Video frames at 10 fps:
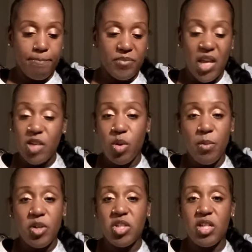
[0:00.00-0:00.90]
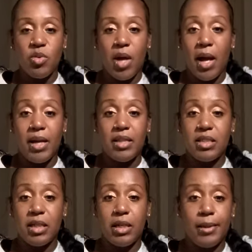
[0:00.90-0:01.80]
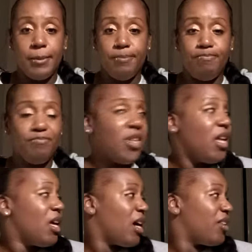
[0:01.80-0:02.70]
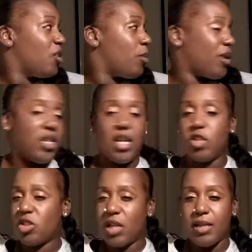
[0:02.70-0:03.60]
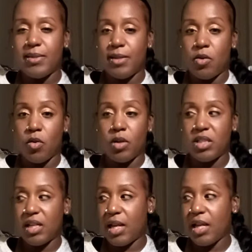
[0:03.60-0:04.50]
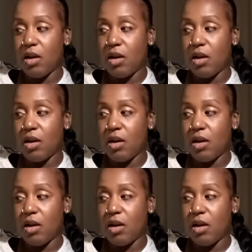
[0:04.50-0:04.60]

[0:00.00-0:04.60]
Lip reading: That's pretty much it, you guys. I think we're about to exercise later on today.